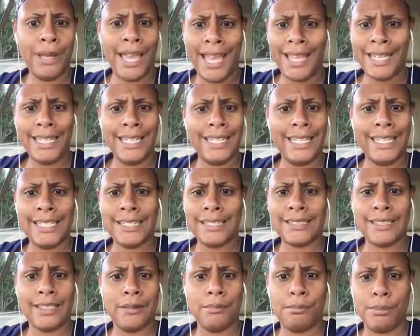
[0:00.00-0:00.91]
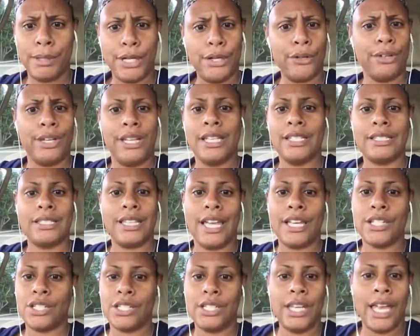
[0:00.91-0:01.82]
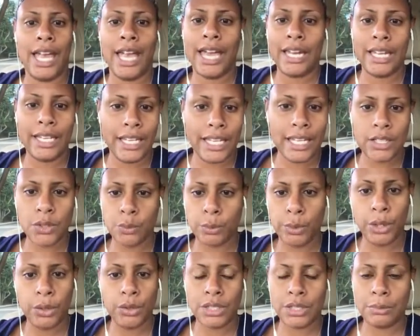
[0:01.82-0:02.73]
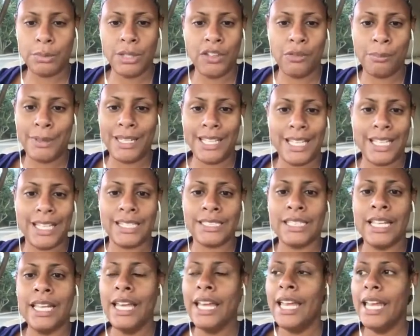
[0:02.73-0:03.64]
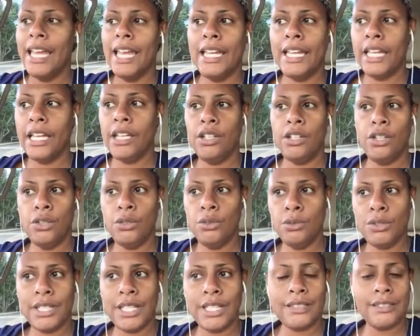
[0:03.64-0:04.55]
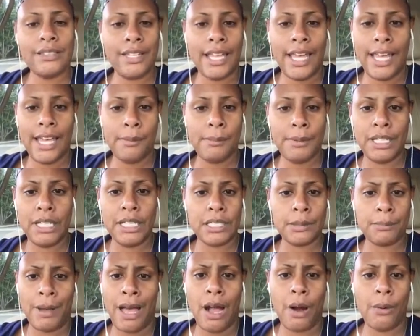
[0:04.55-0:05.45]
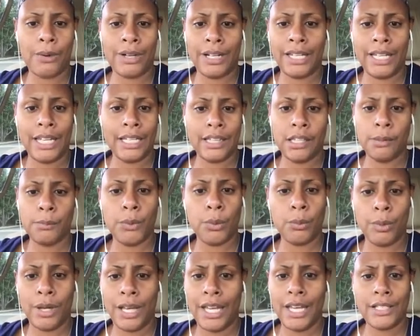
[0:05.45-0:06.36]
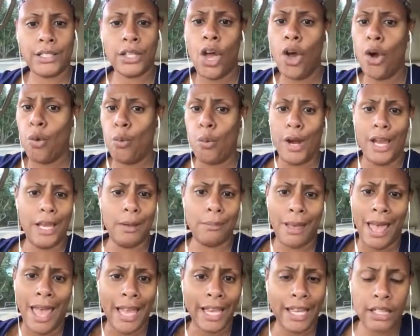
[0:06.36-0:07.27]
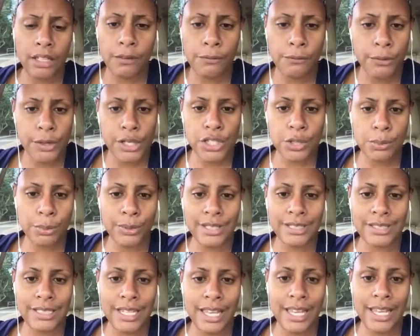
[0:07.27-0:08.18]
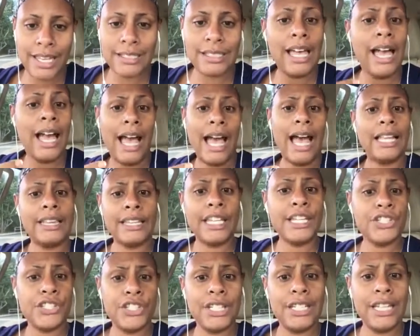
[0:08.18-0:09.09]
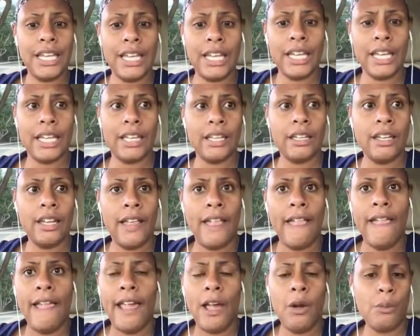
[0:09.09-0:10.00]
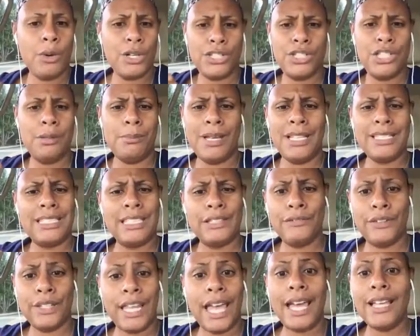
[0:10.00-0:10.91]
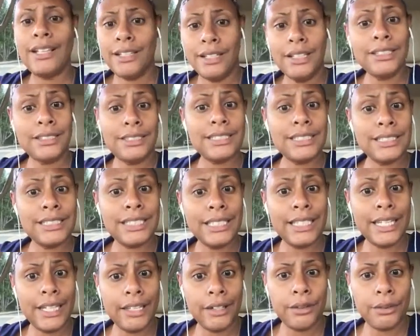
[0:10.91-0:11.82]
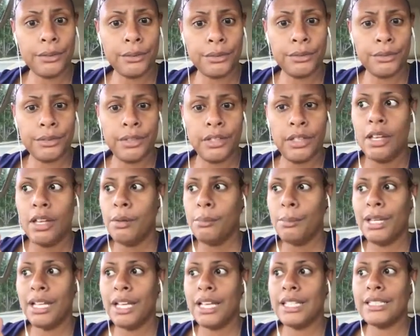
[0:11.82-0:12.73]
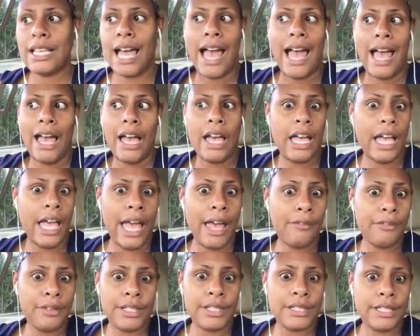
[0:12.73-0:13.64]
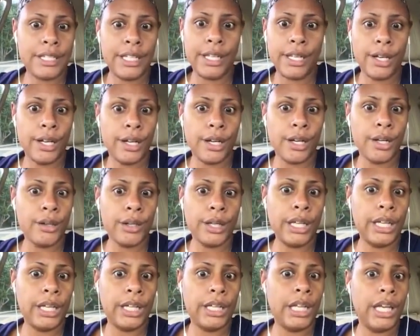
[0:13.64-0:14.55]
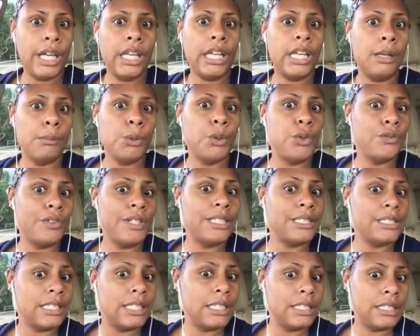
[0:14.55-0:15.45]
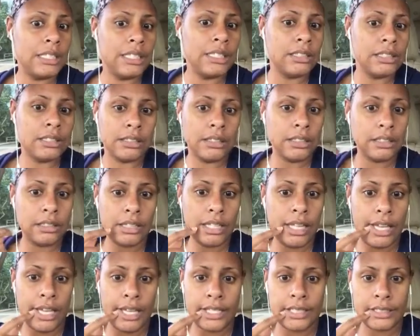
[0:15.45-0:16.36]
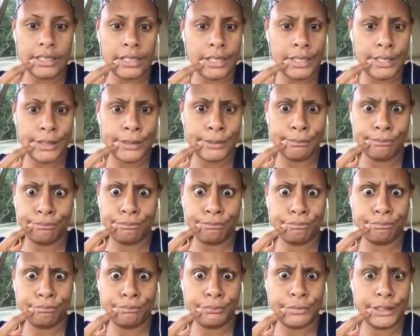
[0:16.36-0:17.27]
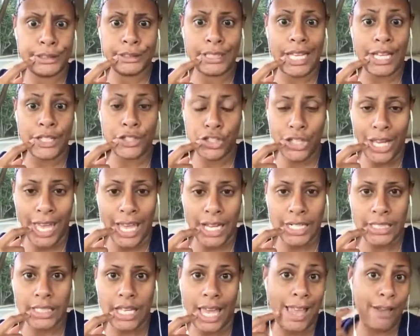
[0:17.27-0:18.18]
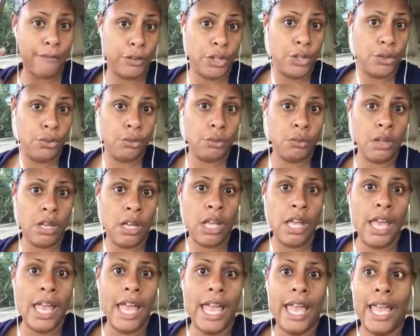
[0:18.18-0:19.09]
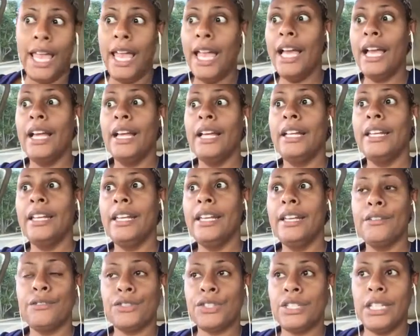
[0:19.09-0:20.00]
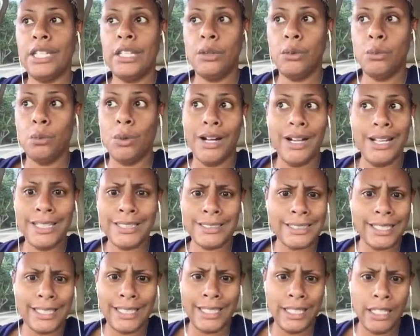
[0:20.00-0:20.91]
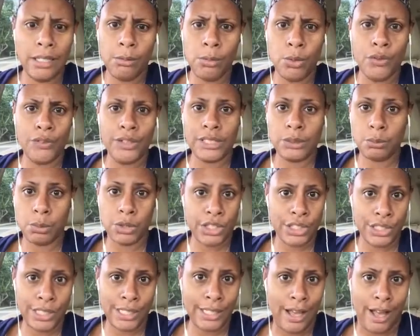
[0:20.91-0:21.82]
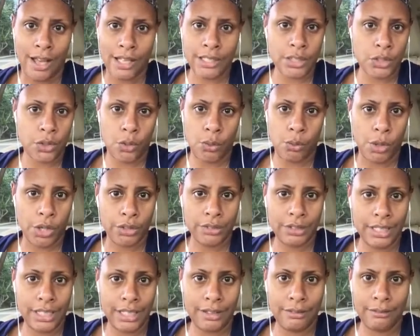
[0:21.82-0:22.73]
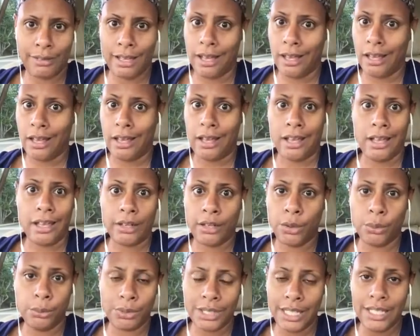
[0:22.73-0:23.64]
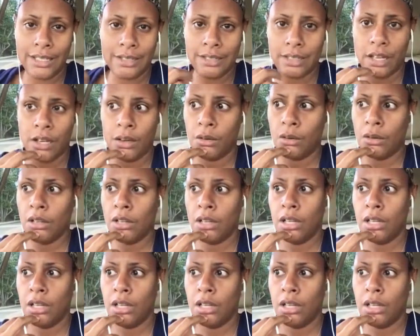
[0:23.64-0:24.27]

pettiness and bitterness that she had against Will Smith because he didn't use his name and his power to get them a raise way back in the Fresh Prince days? I think she did. And was she messy for that? Just a little. Because I haven't seen her in any movies in the last, since I checked. Have you? And if she was in any movies, was she Oscar worthy? I don't think so.